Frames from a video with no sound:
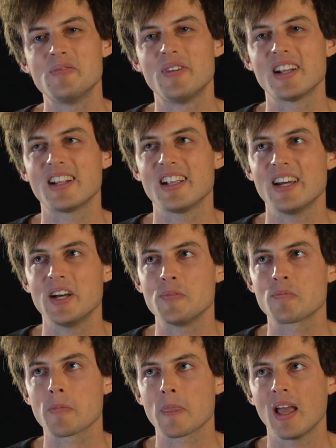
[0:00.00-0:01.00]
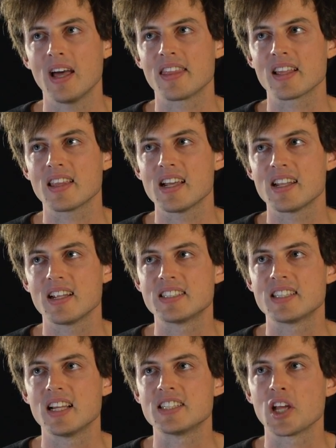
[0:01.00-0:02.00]
But um, I think that
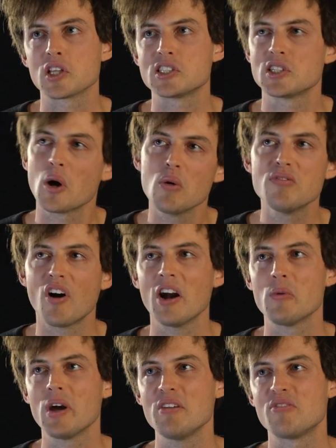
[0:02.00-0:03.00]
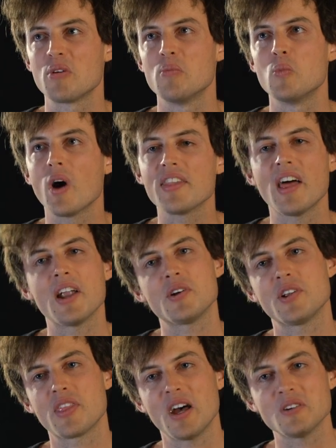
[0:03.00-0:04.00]
it's, it's not so far away from
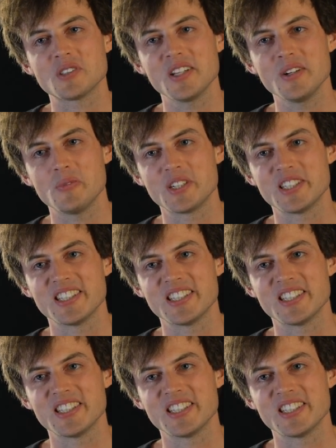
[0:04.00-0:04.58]
100,000, which